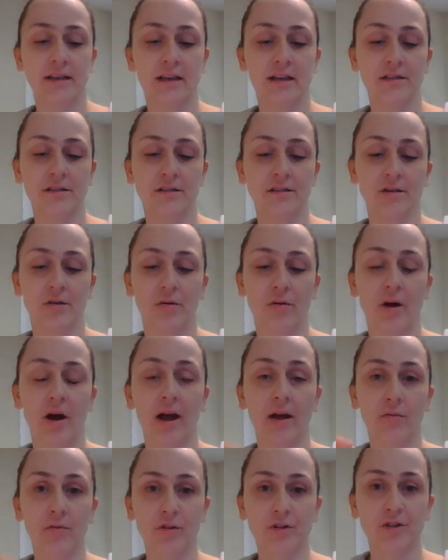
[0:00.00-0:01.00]
And so
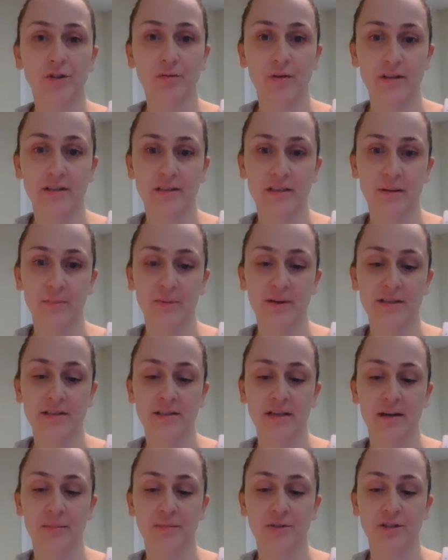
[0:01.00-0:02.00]
I will do it step by
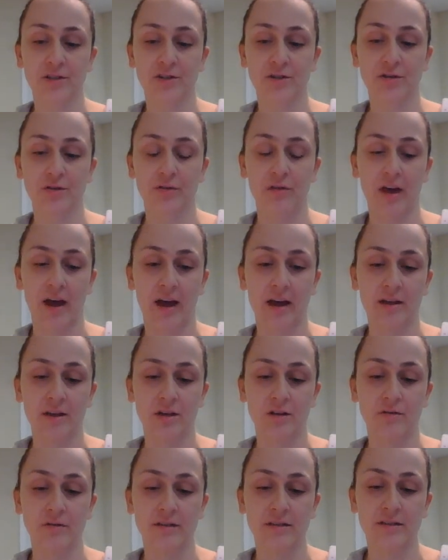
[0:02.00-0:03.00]
step just so that
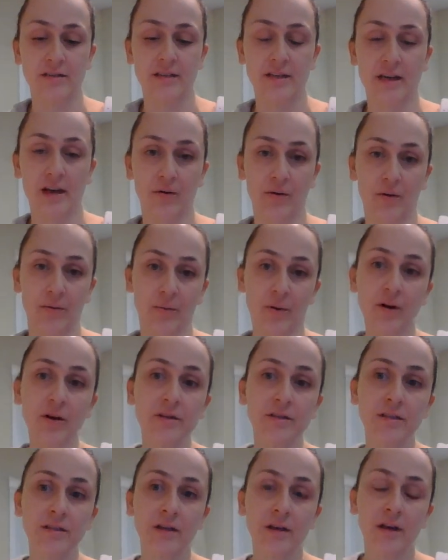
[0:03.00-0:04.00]
you can see how it
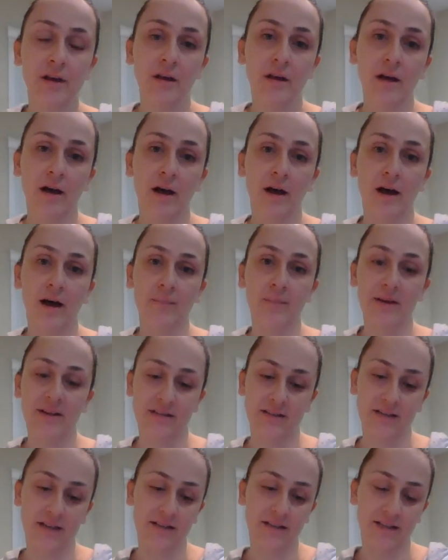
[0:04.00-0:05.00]
works.
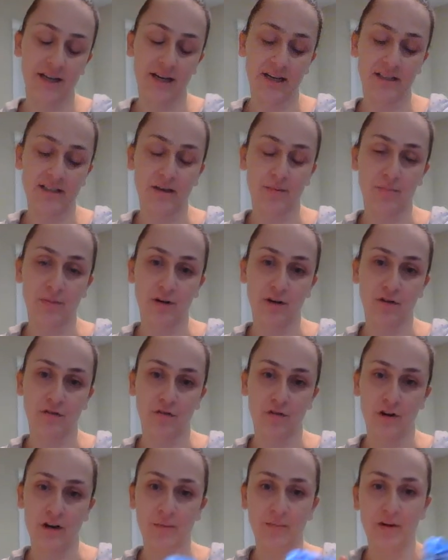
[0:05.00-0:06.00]
It does take some
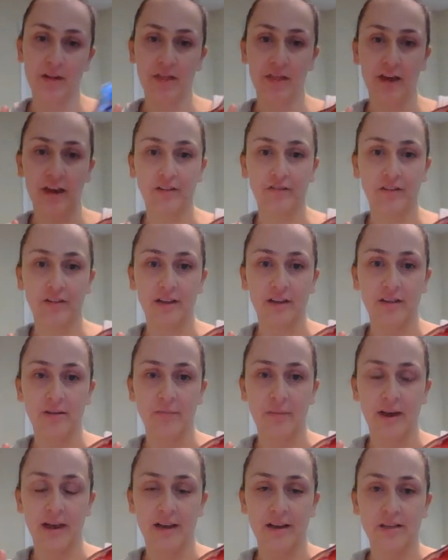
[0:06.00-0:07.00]
maneuvering, but thankfully
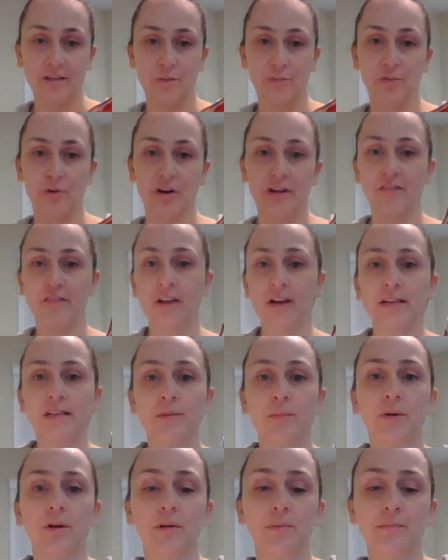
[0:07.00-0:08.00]
the bags are pretty
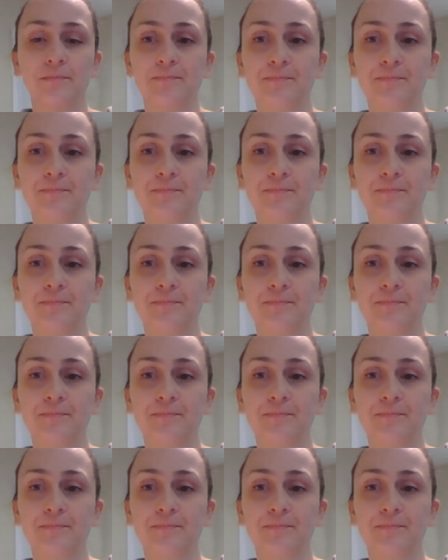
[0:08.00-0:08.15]
flexible.